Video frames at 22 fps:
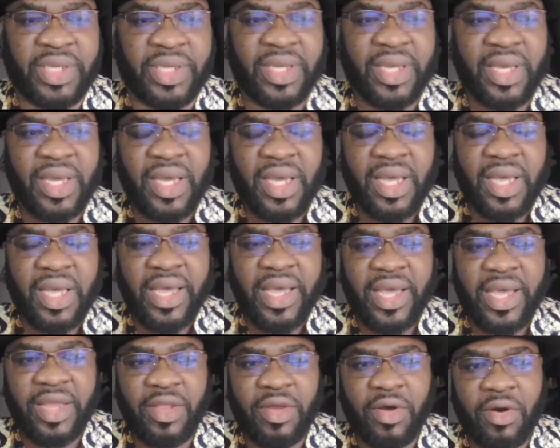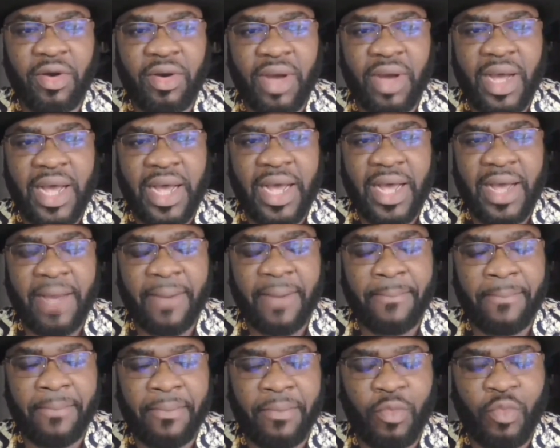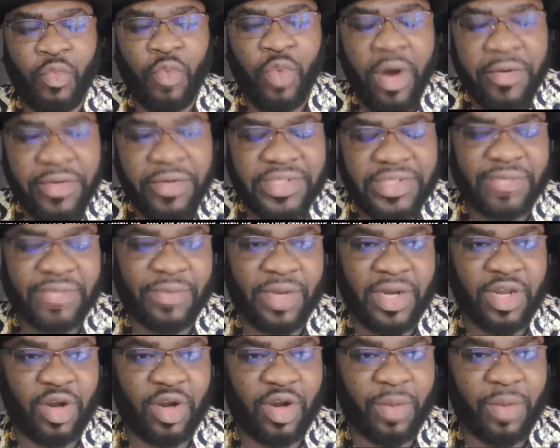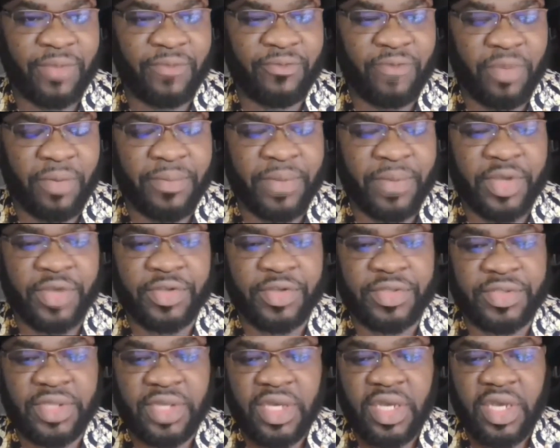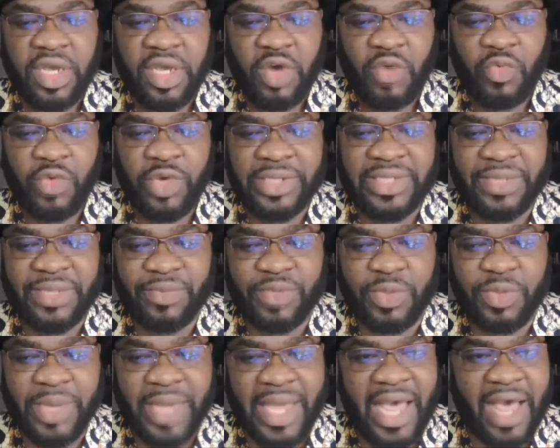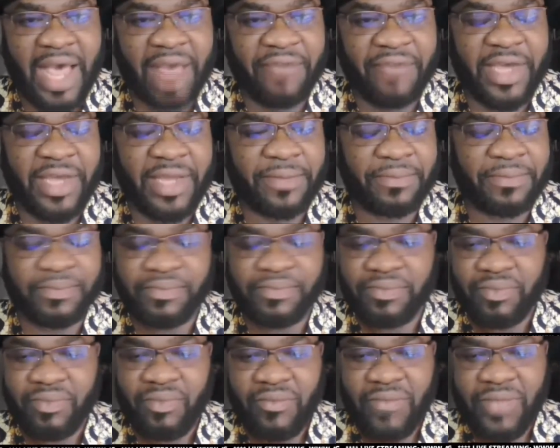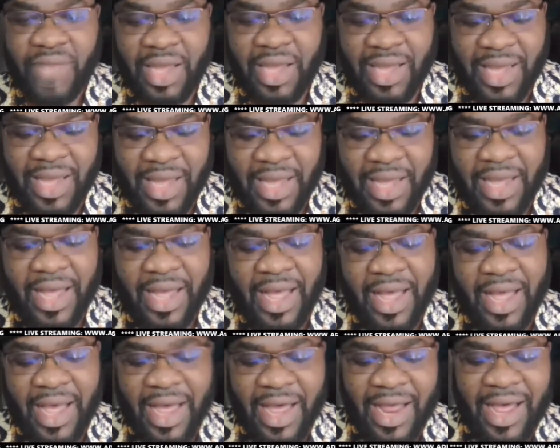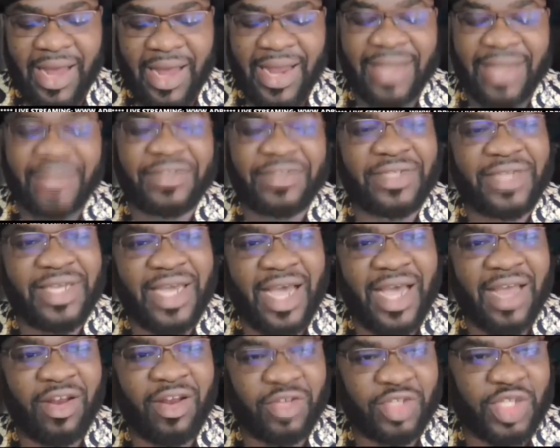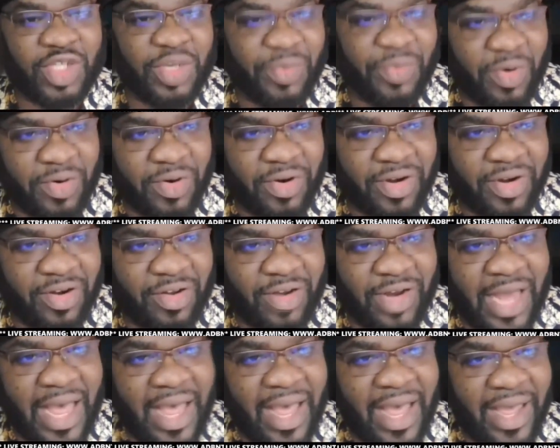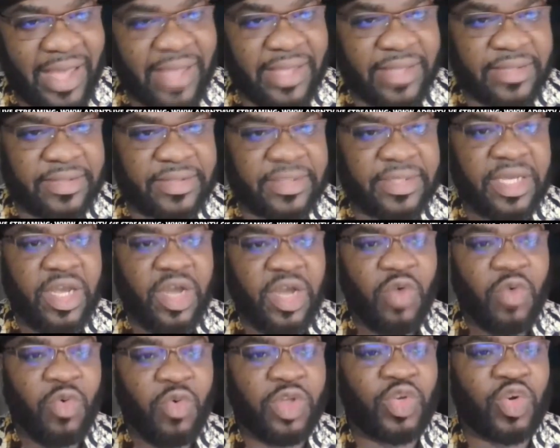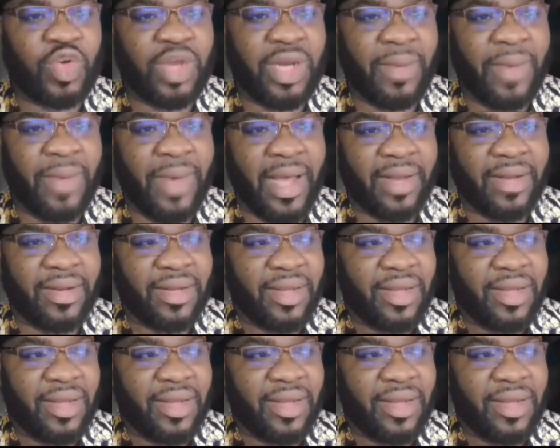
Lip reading: where is the money coming from? Because we seem to be having, I like to say, an oxymoron on our hands. We're talking about